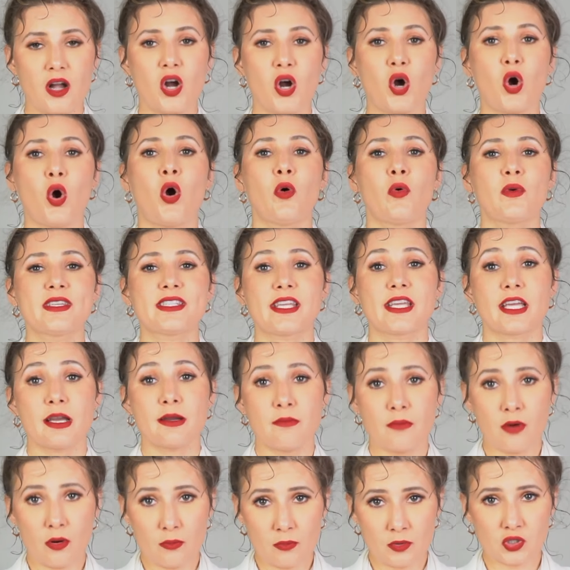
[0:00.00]
Always take a
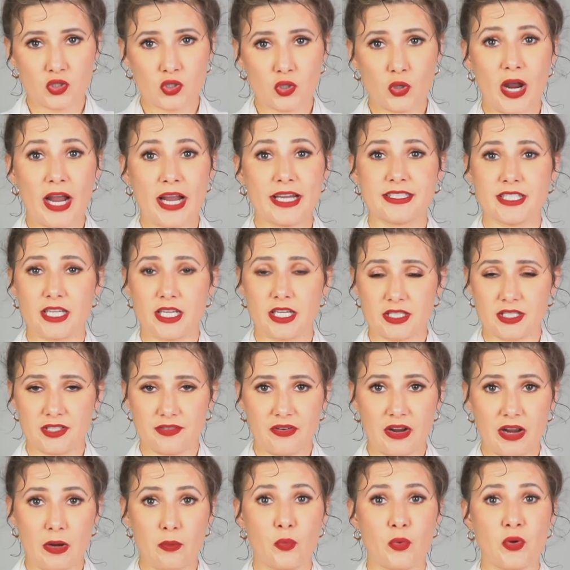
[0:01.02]
moment to
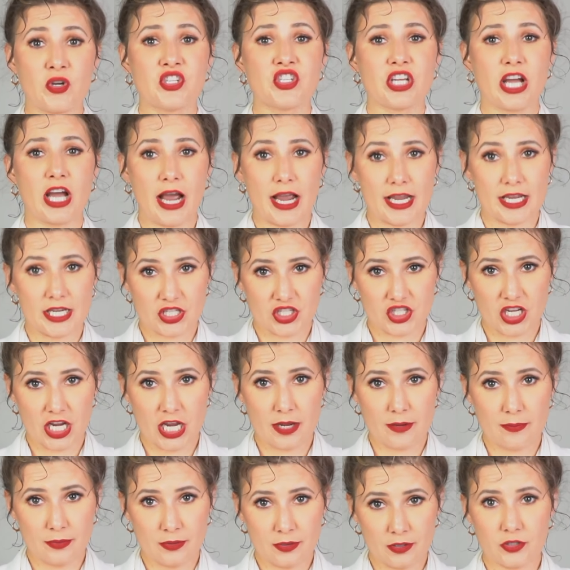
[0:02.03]
identify which eye
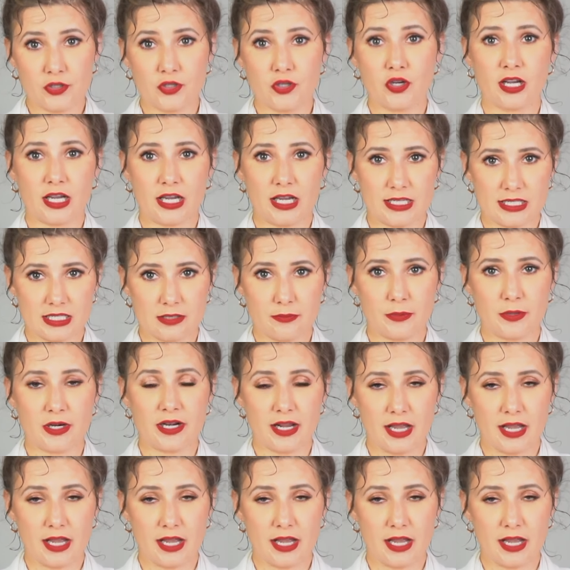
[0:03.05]
shape your customer